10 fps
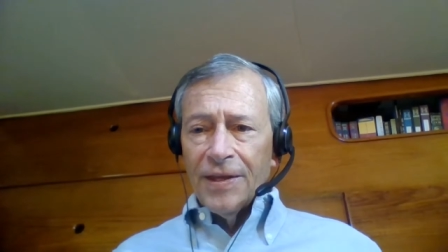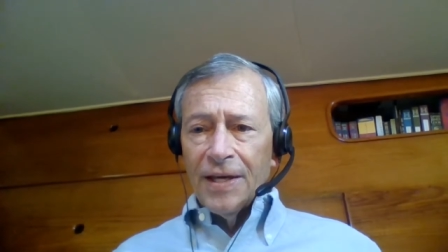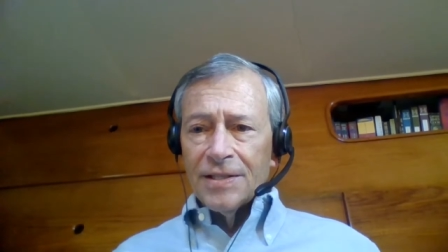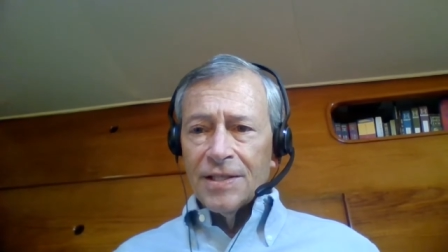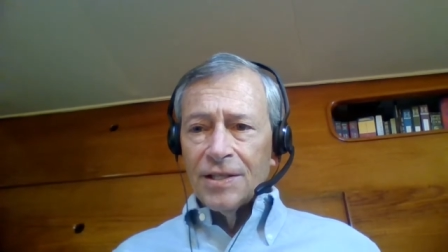
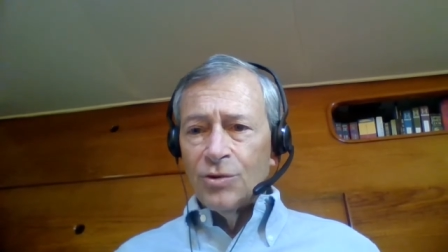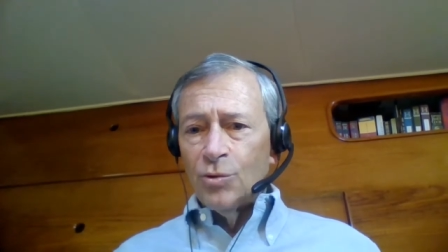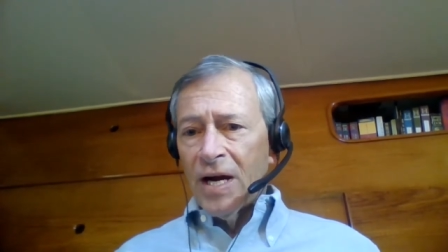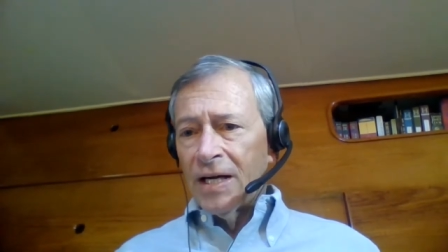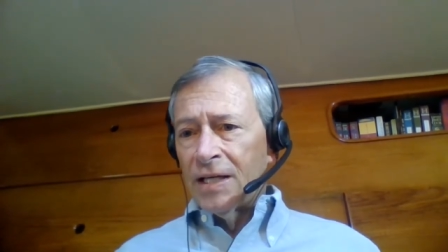things that
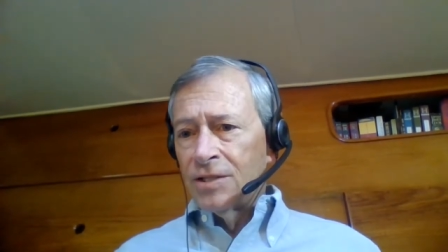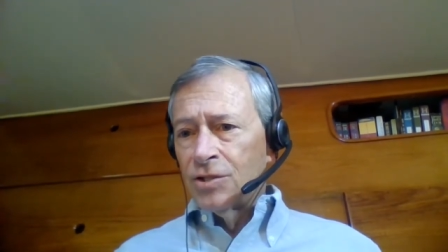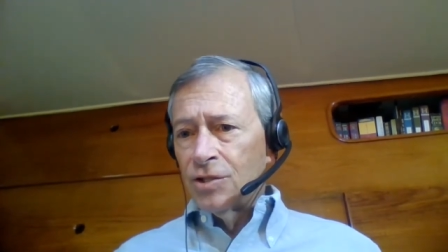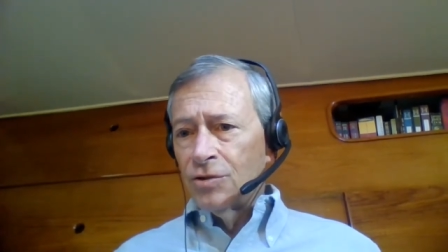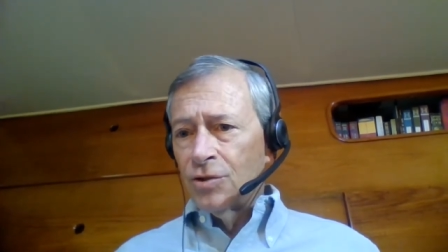you ran
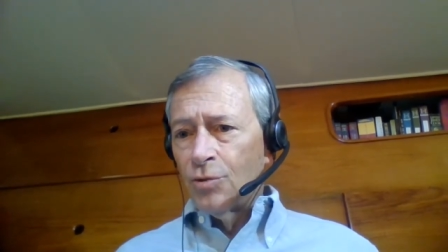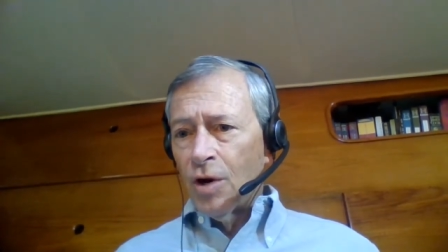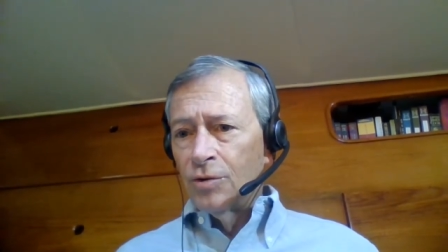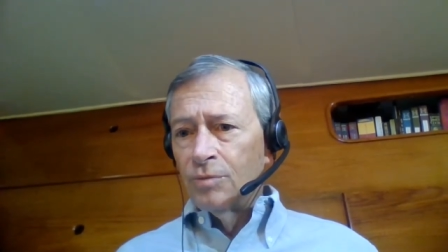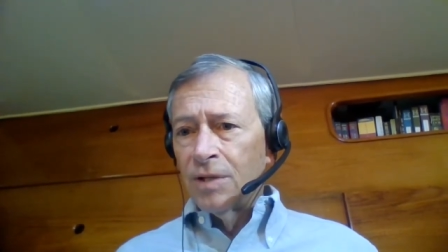into, the
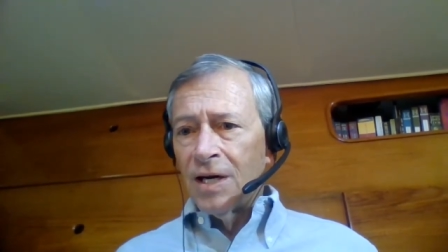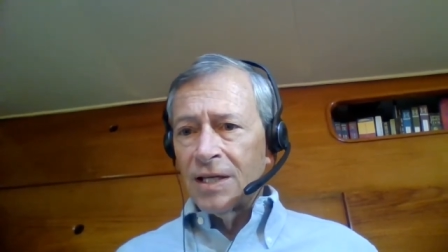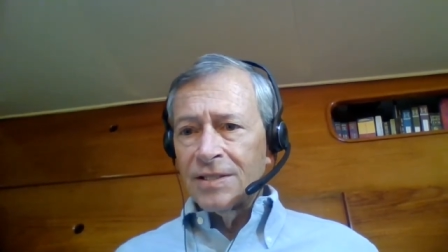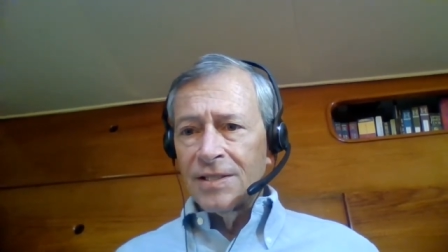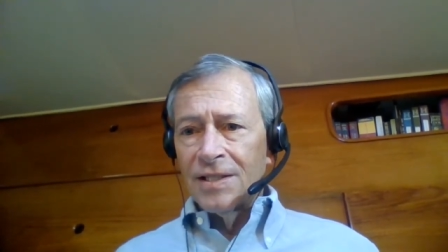
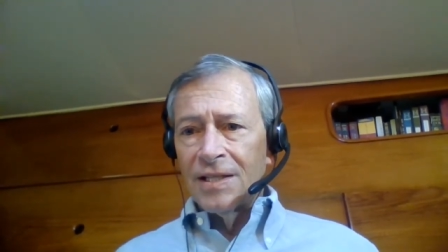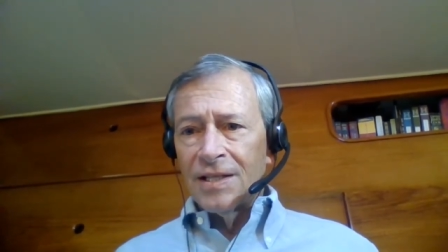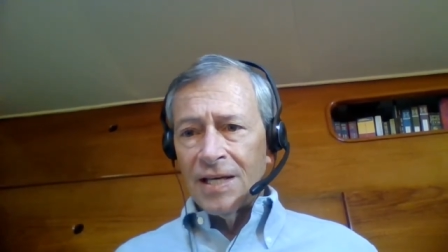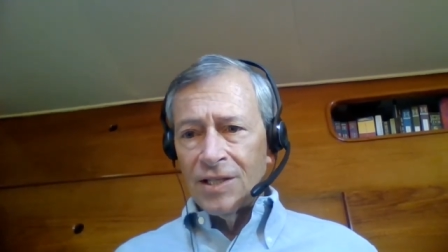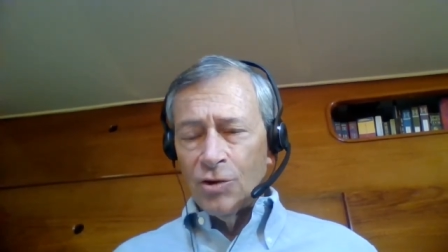roadblocks
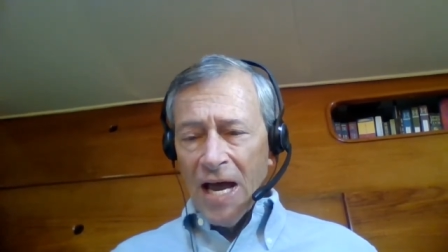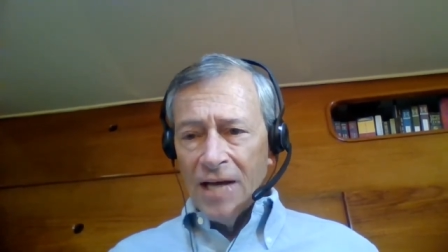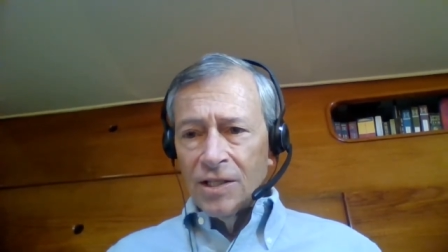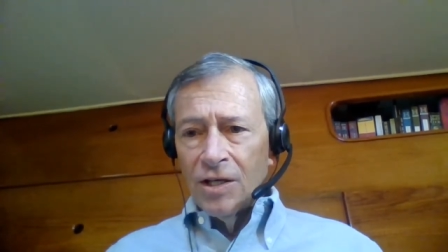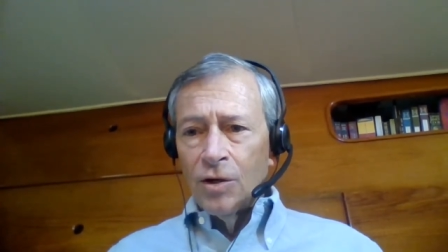that then you
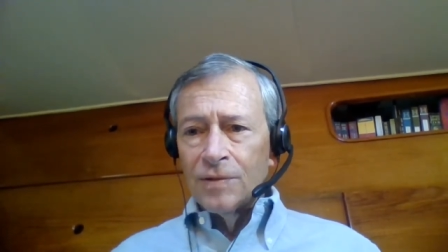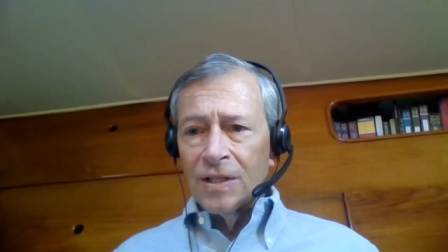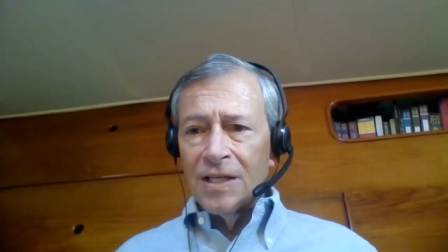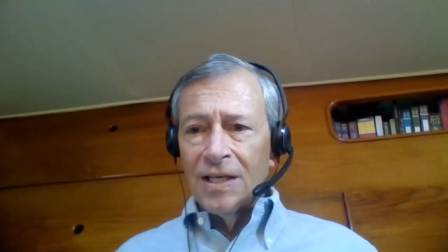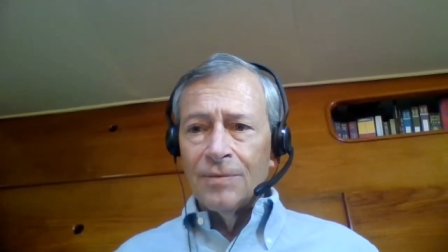had to
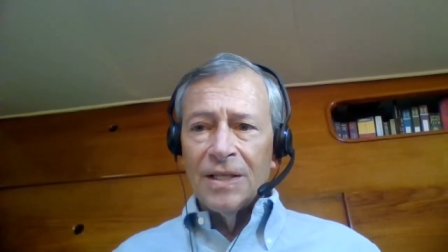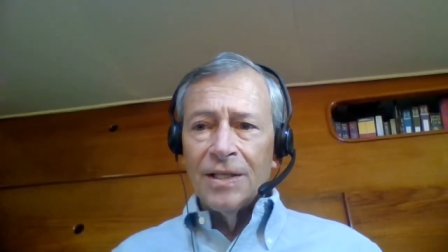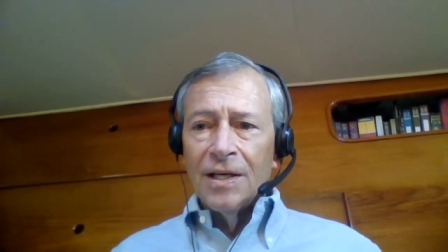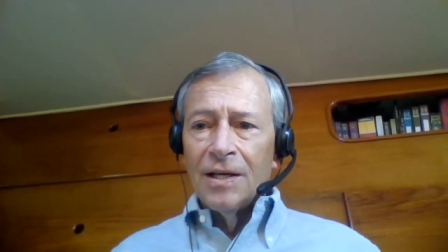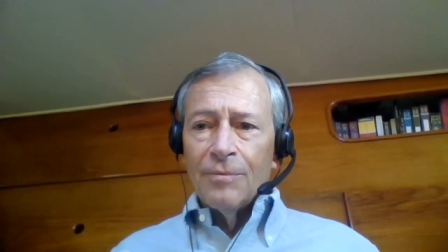overcome,
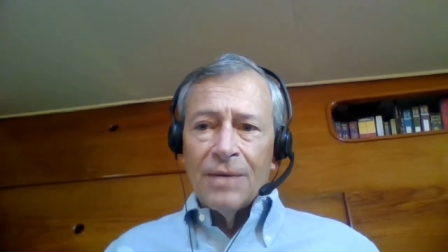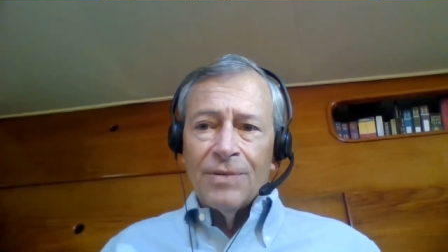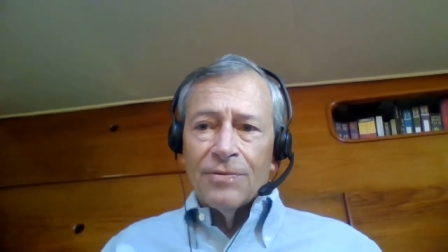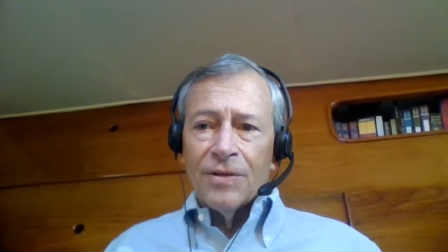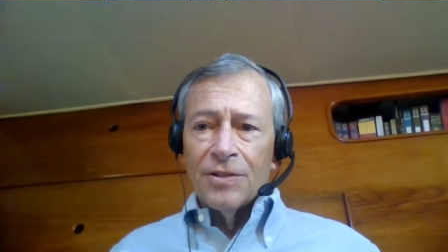and
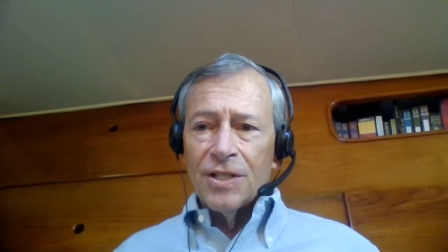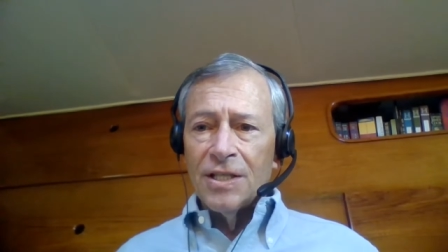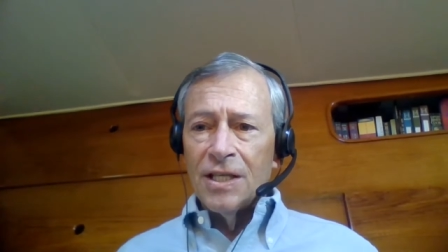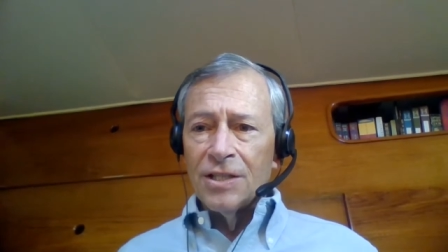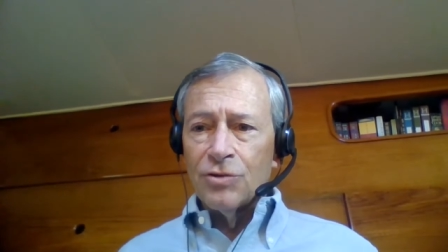maybe if
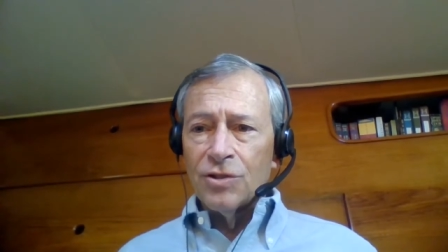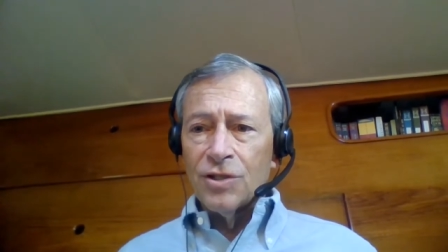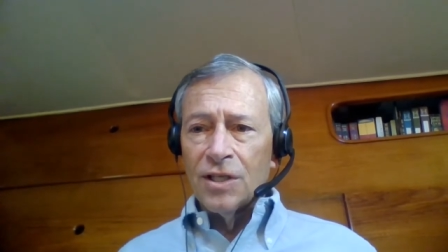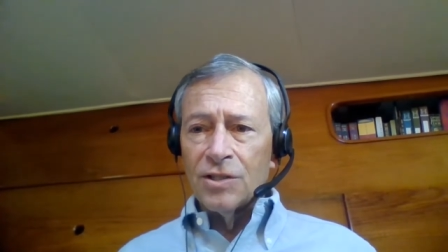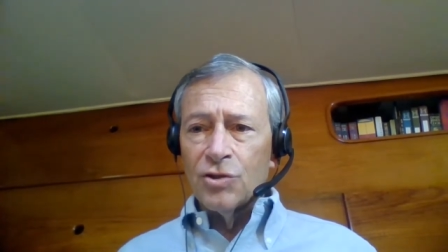there's any
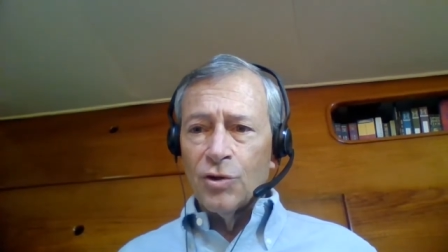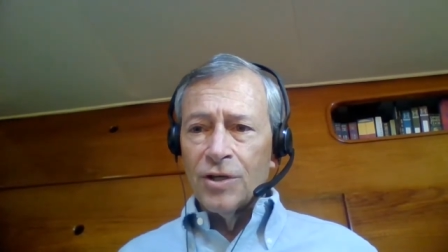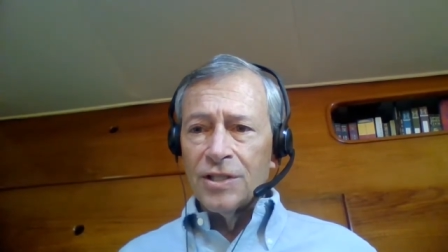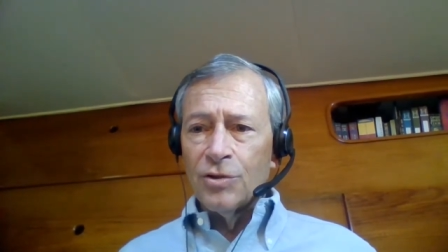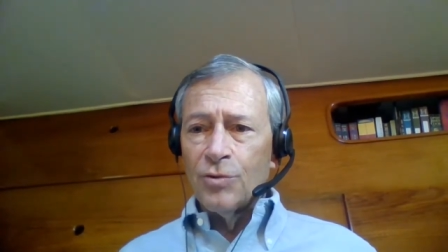interesting
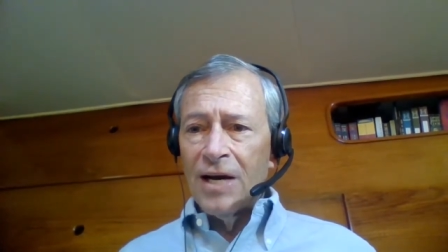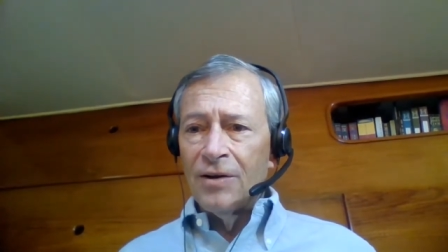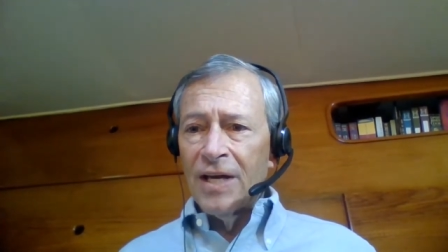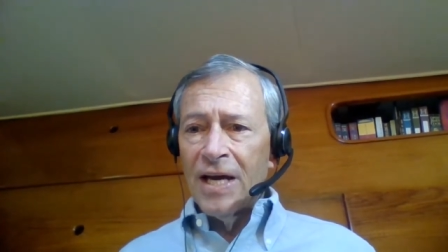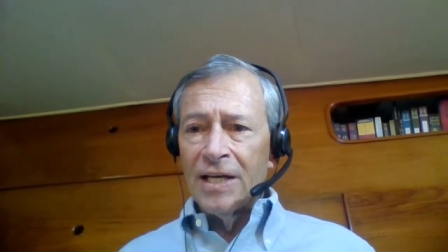stories
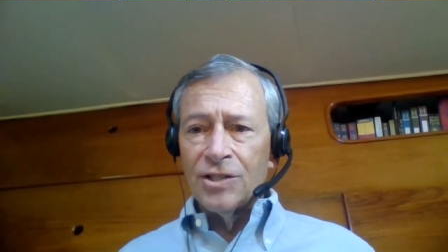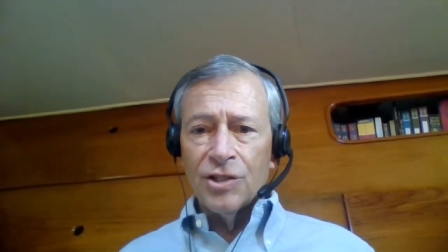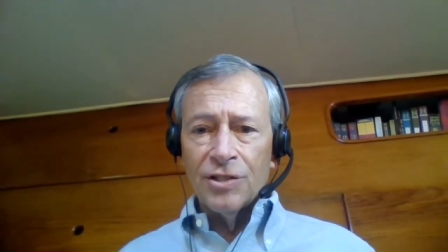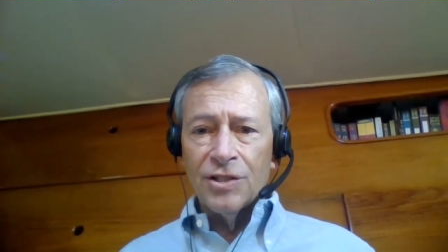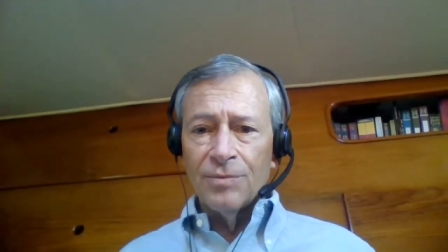around that,